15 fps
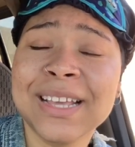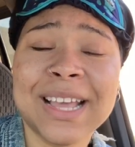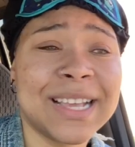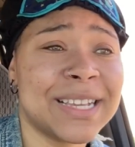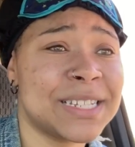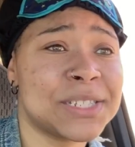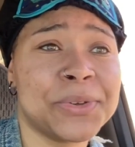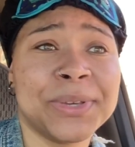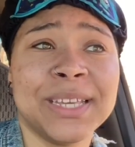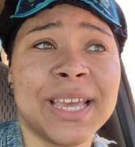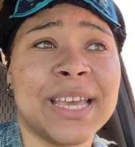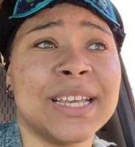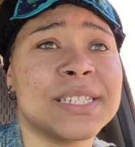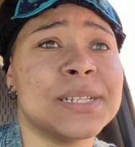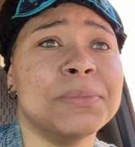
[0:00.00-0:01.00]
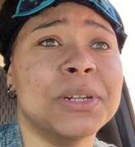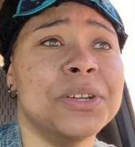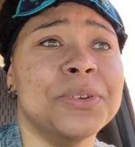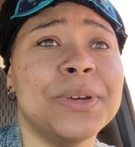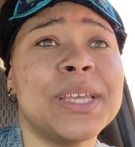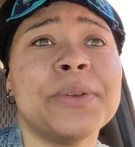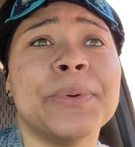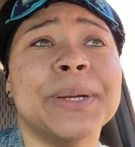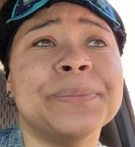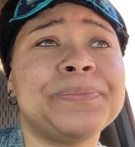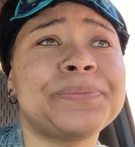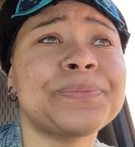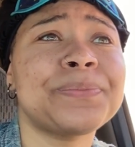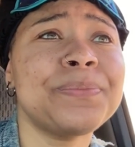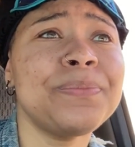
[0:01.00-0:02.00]
I guess so he can have something to do. Anyway,
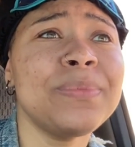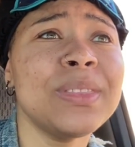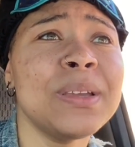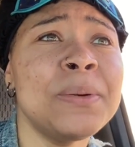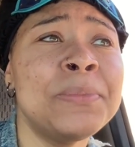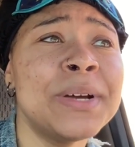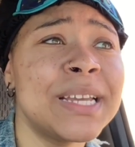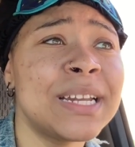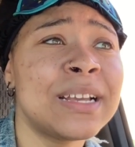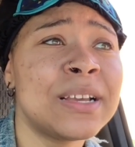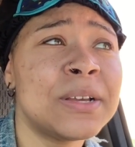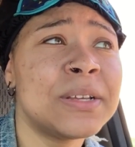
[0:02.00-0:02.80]
but